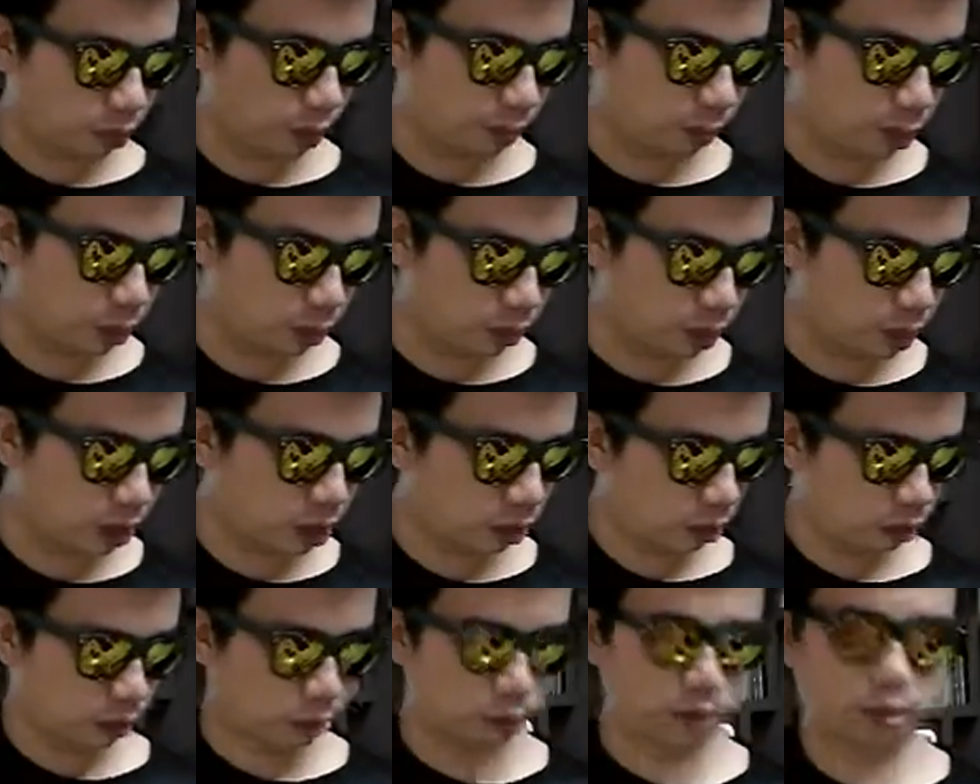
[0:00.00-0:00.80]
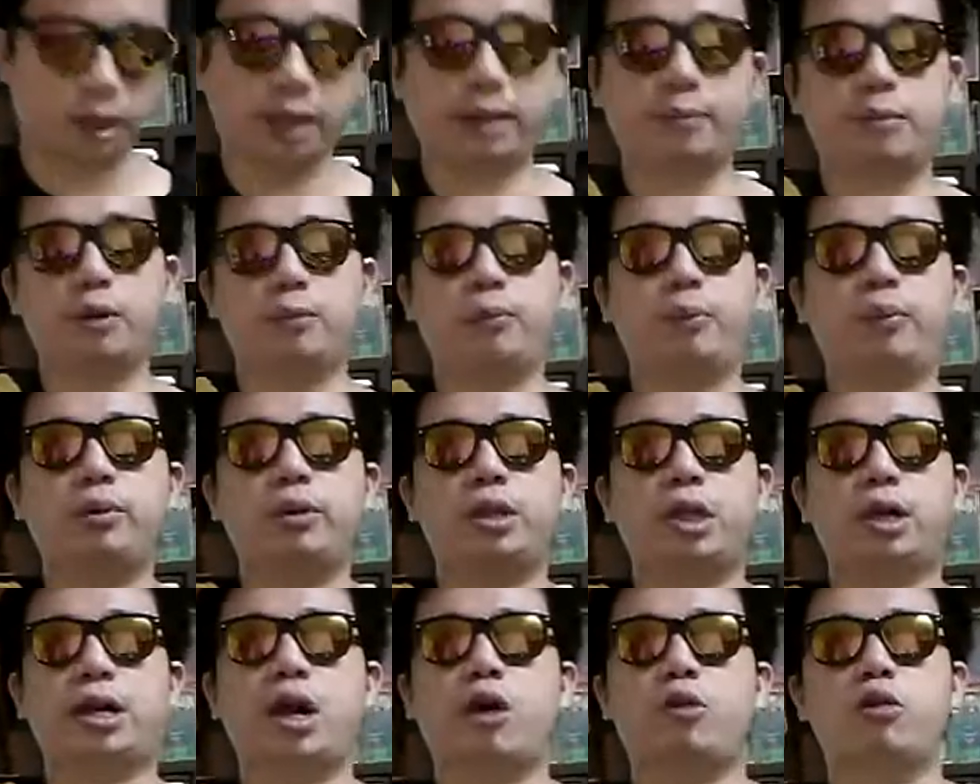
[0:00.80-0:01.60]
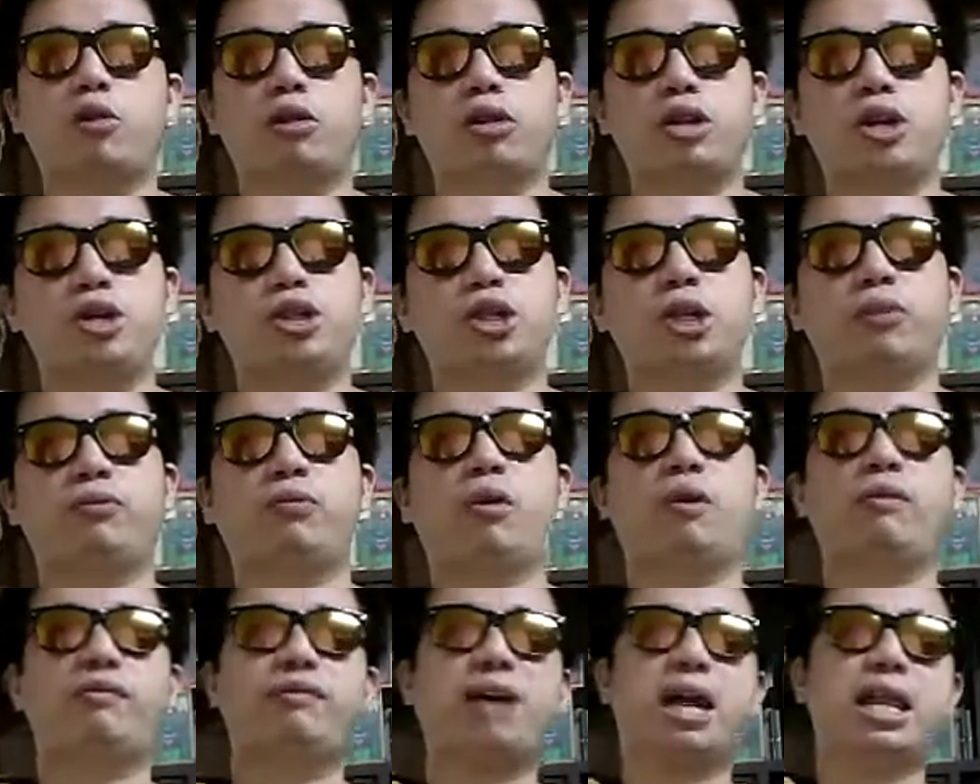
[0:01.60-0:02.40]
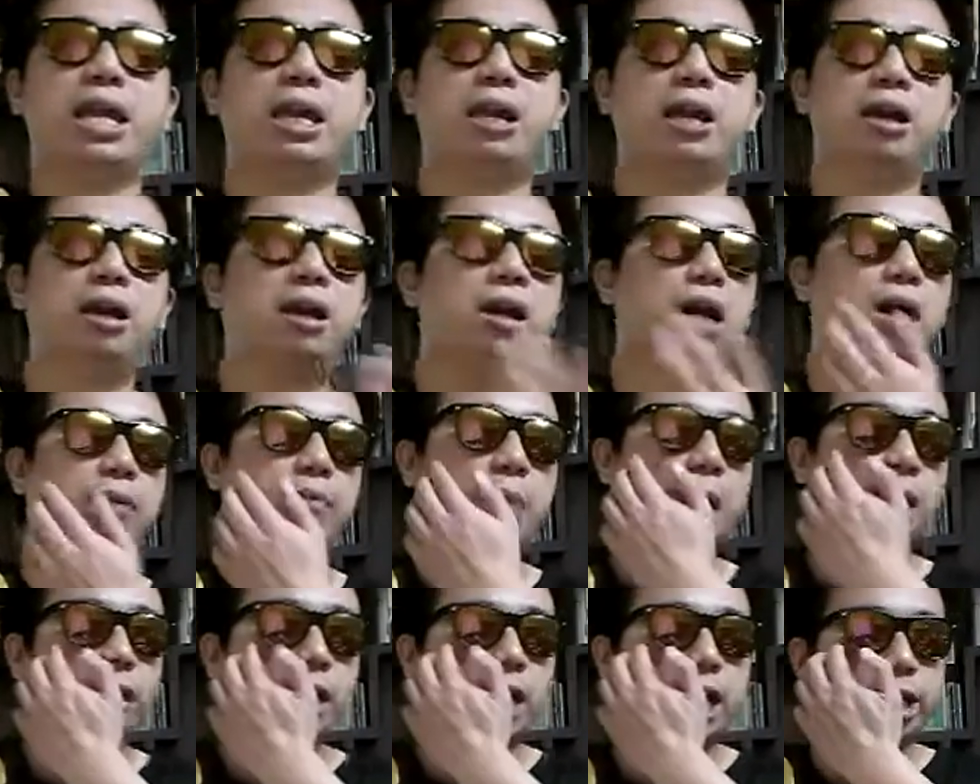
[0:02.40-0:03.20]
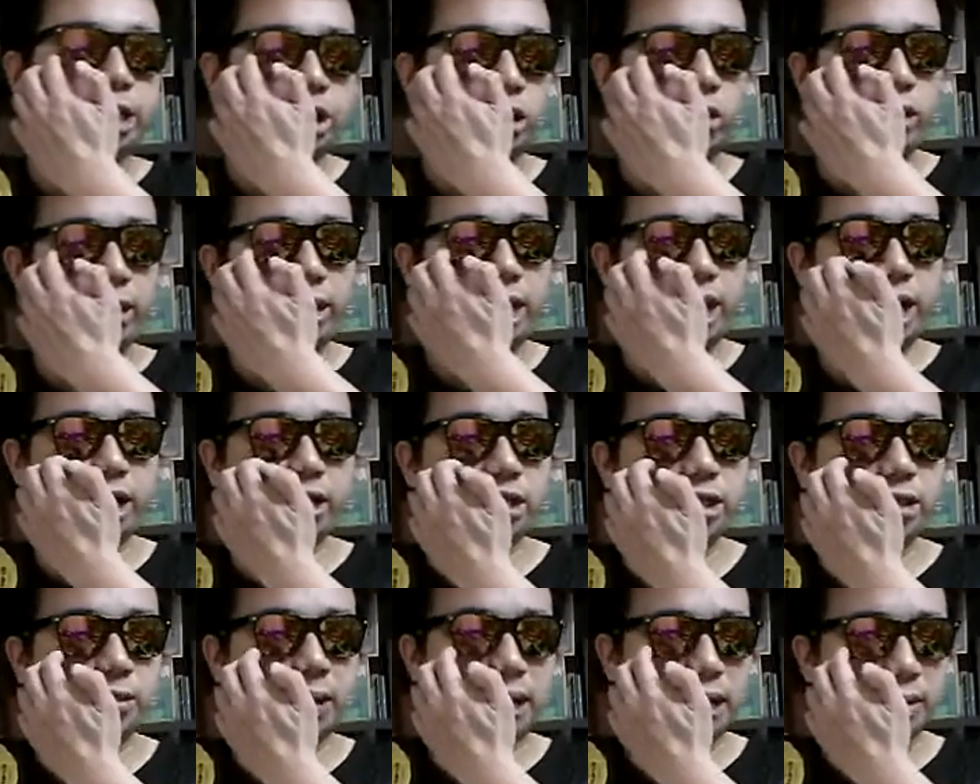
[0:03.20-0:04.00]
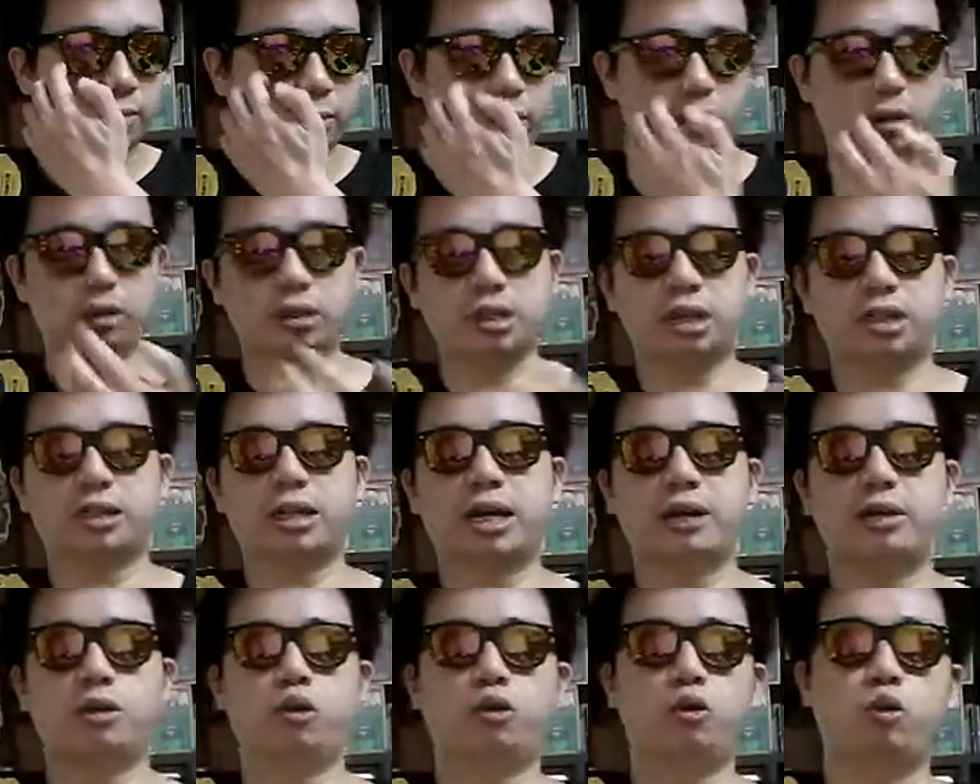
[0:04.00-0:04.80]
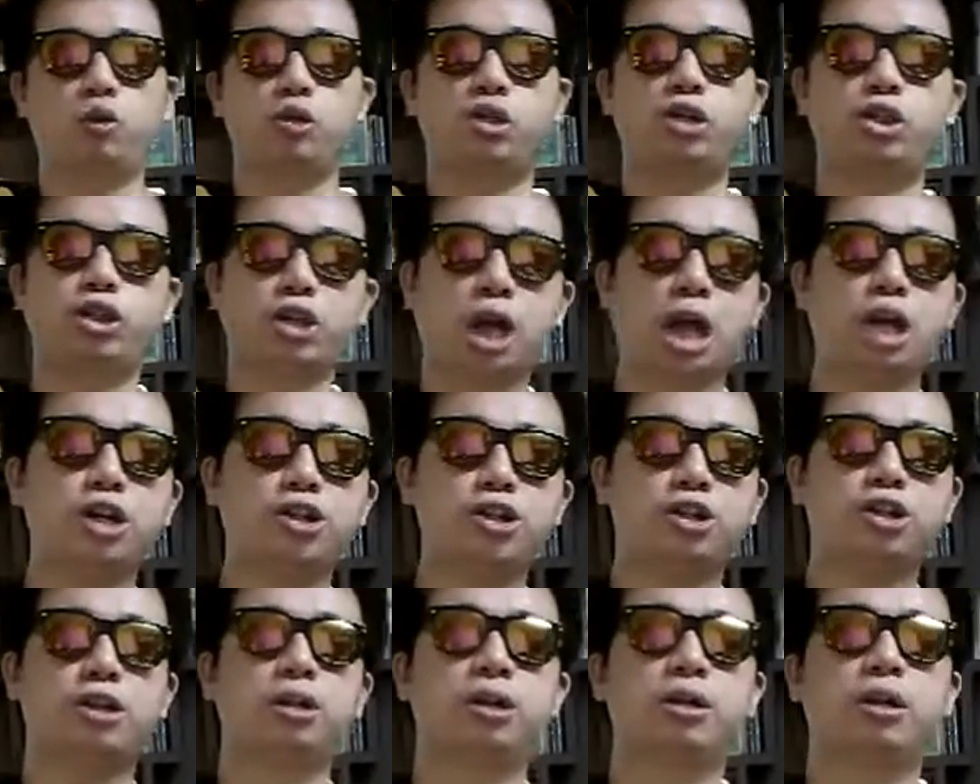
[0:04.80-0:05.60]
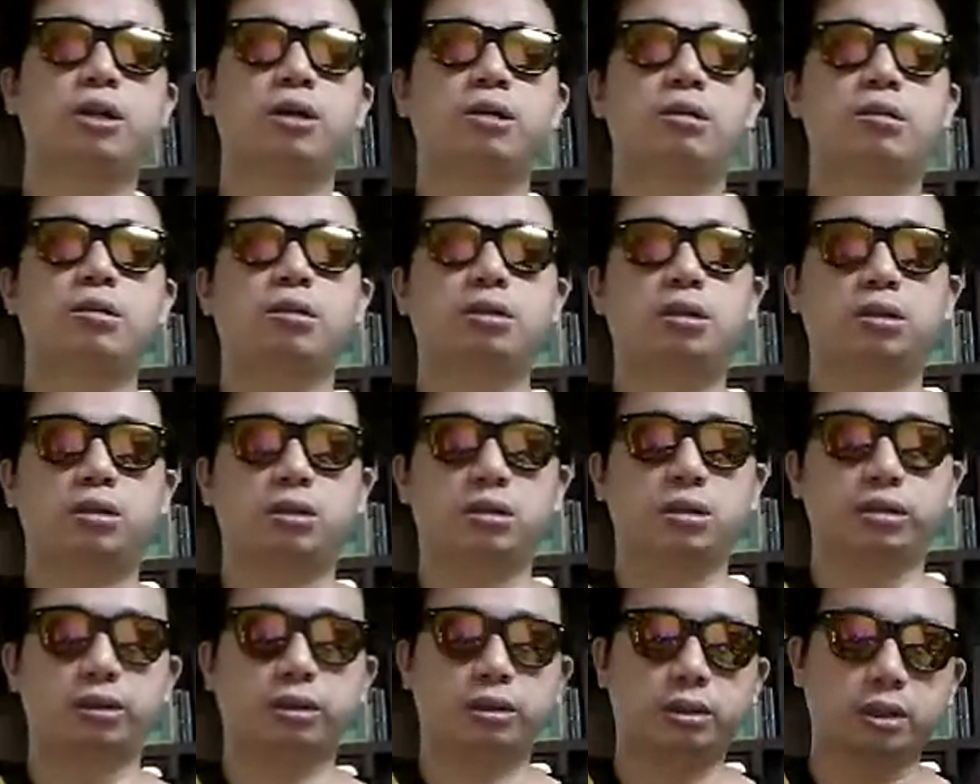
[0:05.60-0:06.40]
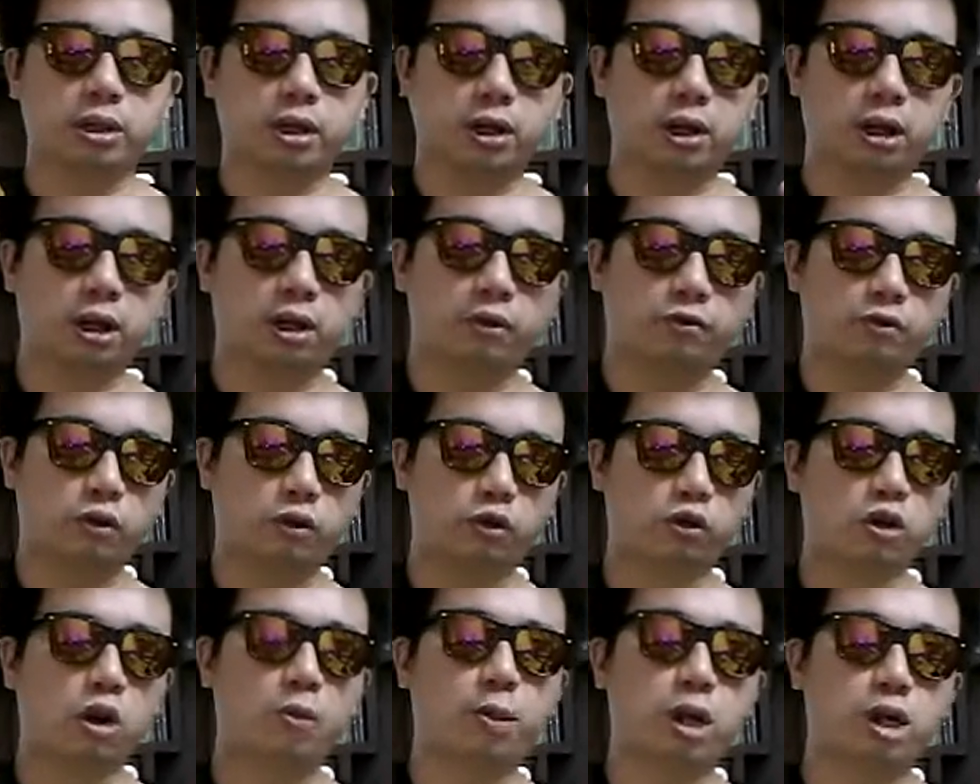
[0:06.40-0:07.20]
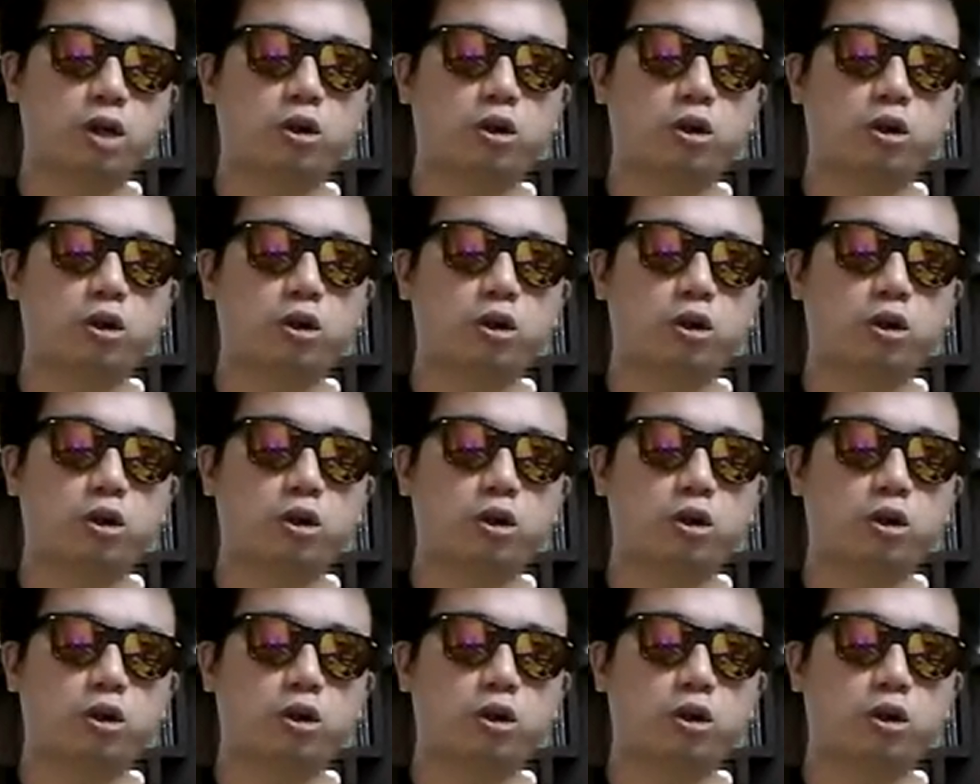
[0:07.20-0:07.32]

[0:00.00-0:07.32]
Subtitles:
people will think, oh, you take out your t-shirt for fun. That is not the case then, because it's like to change from normal